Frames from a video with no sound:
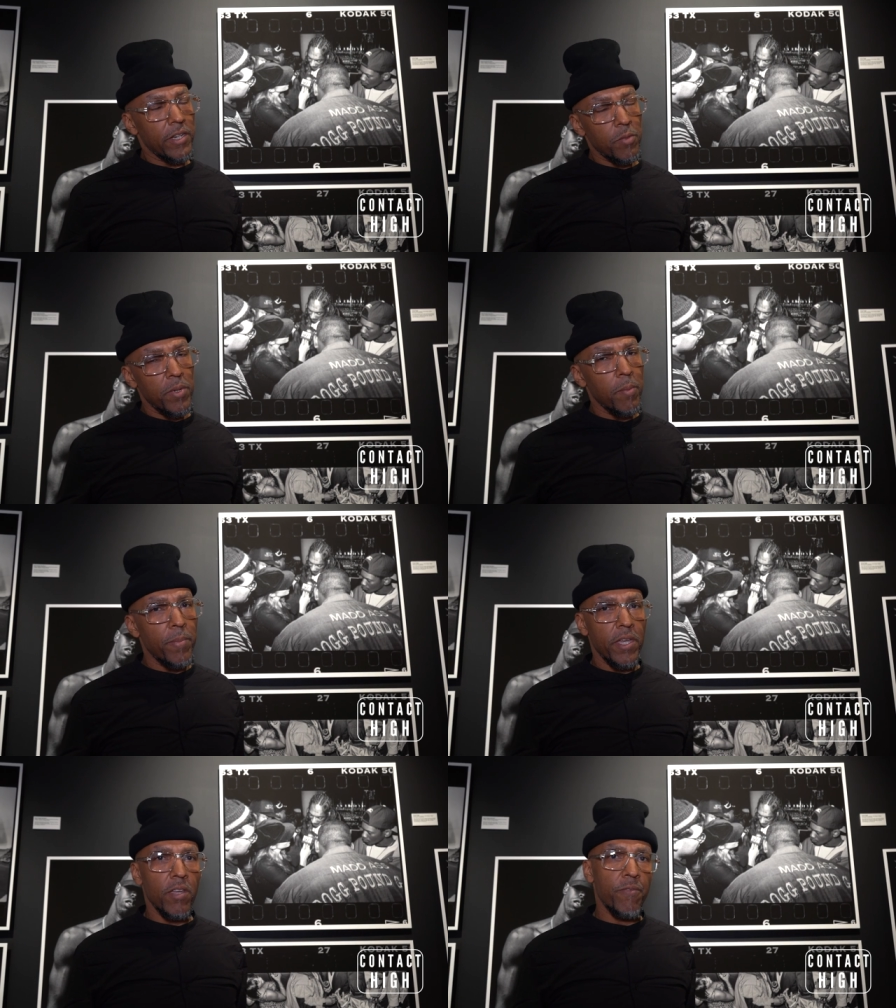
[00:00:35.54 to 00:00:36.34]
out to be a
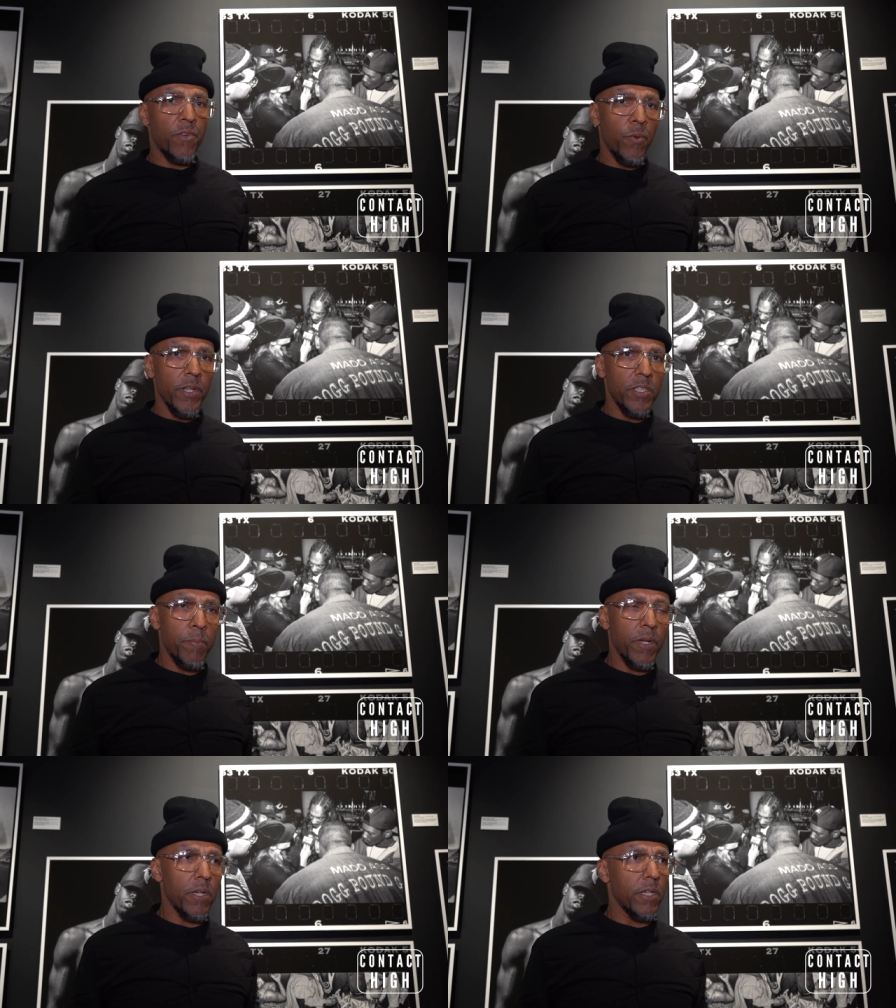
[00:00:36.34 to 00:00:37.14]
big influence,
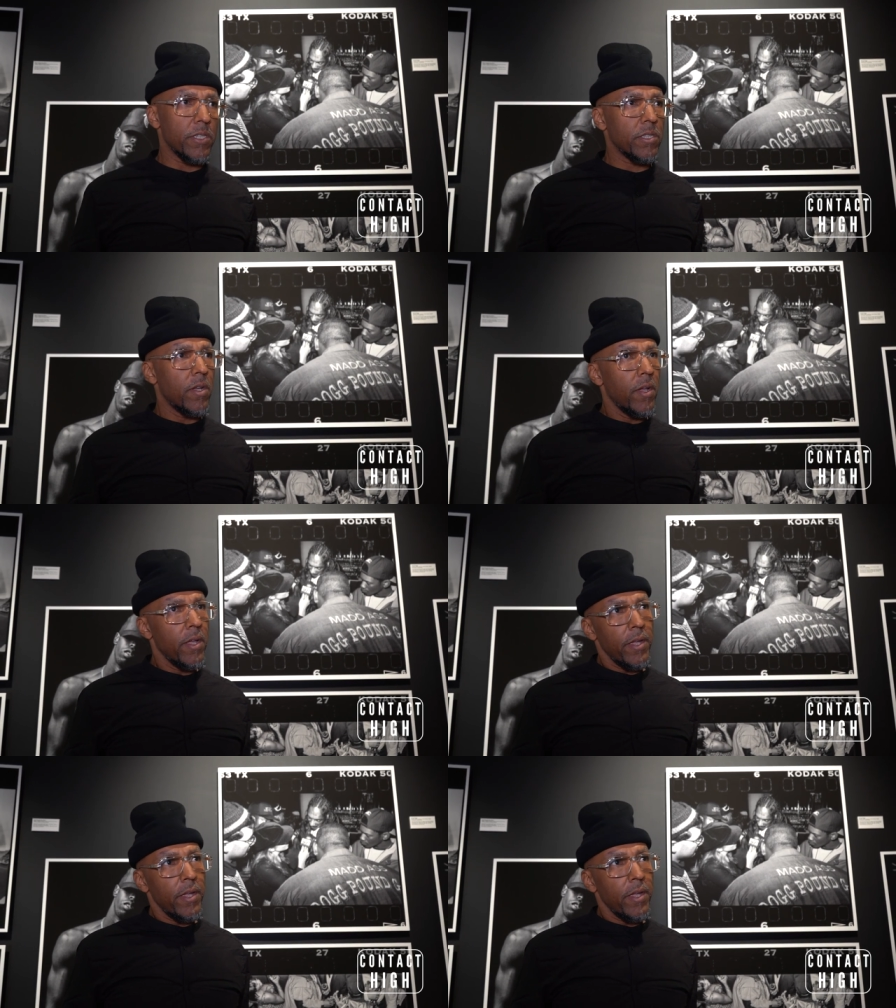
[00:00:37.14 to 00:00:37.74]
because